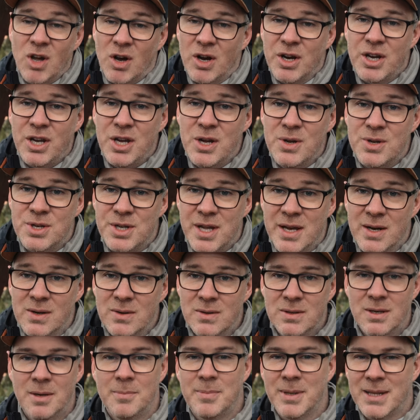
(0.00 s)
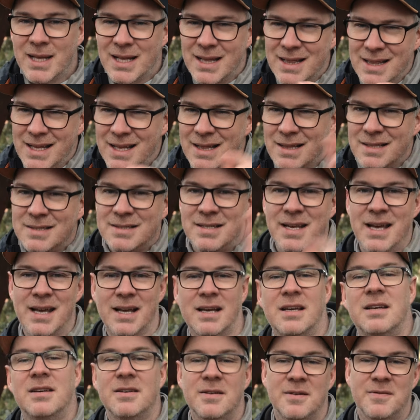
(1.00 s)
Not a huge deal, but a little tick
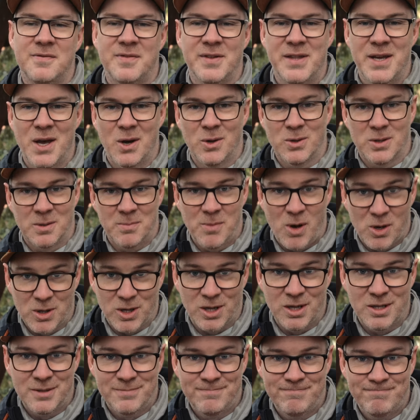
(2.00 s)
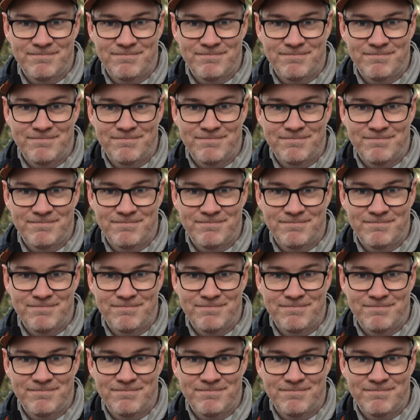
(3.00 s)
for the older model.